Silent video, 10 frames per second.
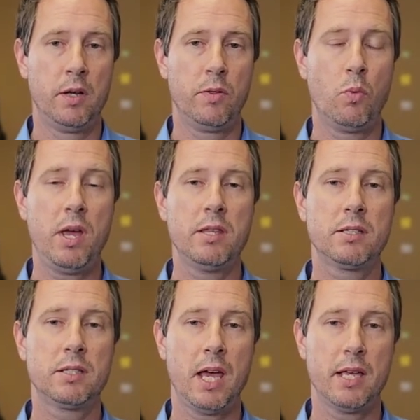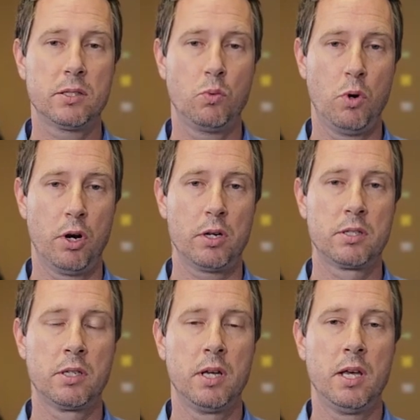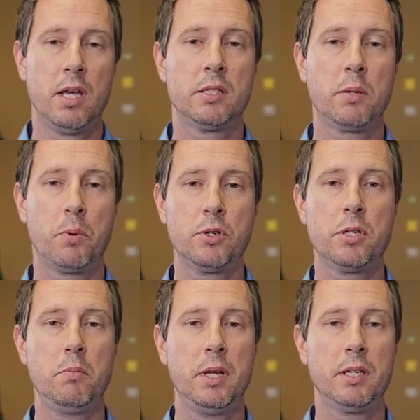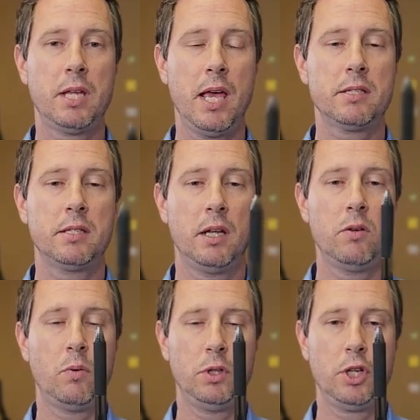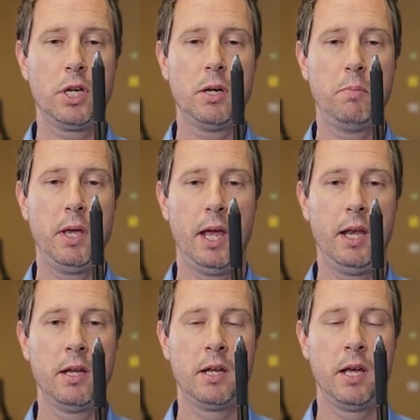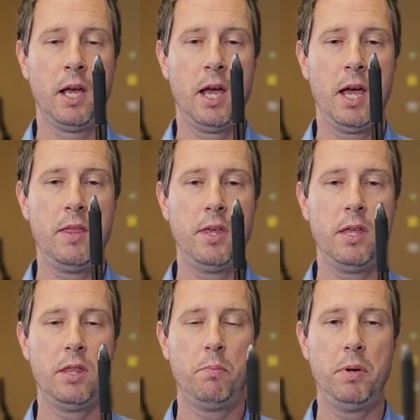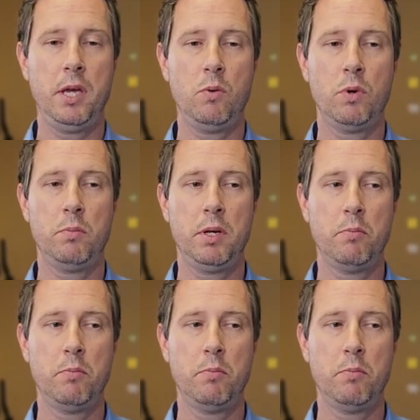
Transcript: The way this test works is the person being tested would look at a pin, and then the pin would be